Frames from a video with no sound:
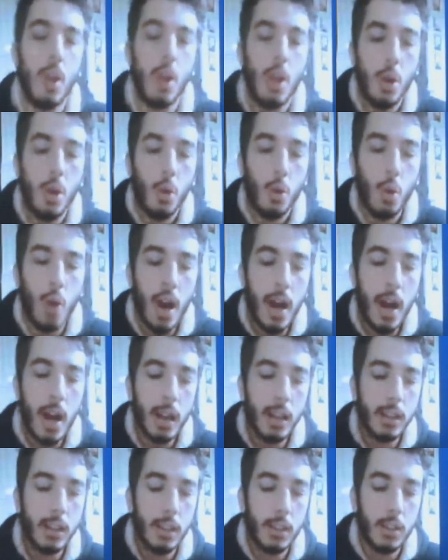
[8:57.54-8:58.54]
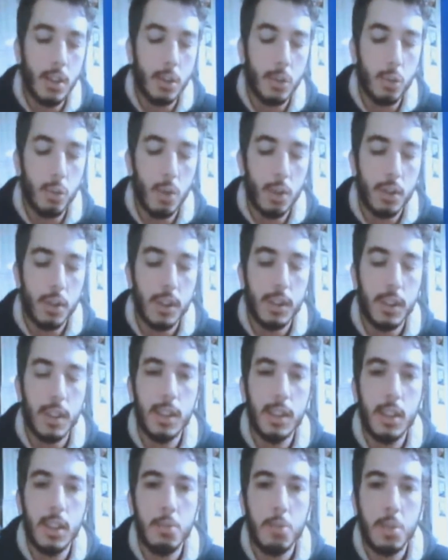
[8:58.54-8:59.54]
Why they don't want
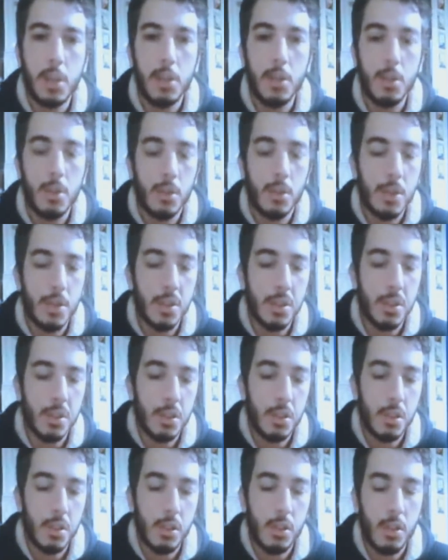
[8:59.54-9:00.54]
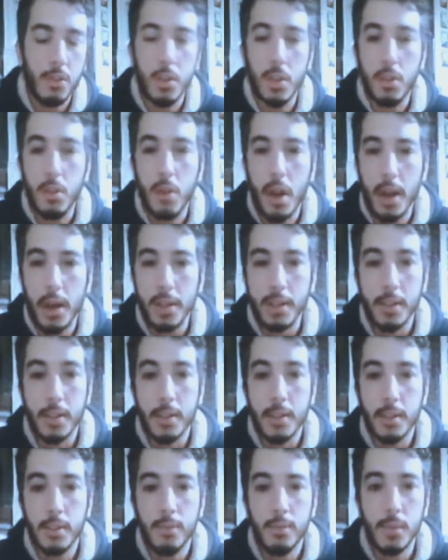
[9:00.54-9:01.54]
Italy? Because of the crisis.
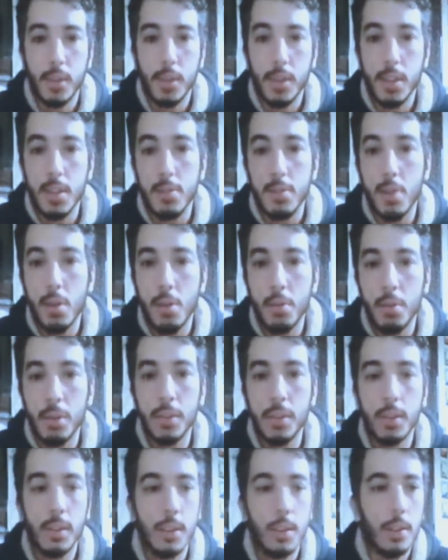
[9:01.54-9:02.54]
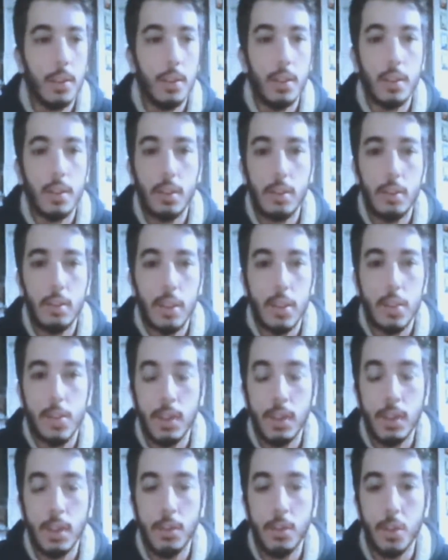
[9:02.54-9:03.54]
In this moment, it's
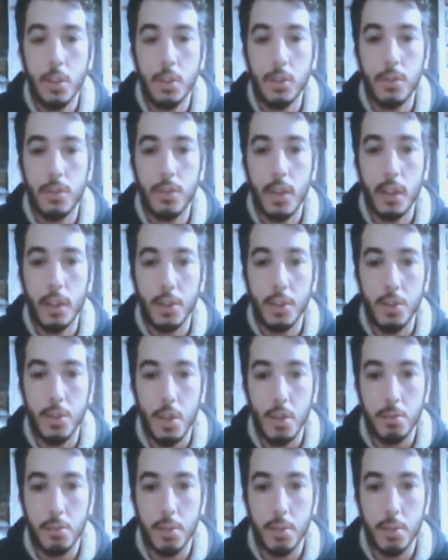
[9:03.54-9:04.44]
very difficult to find a job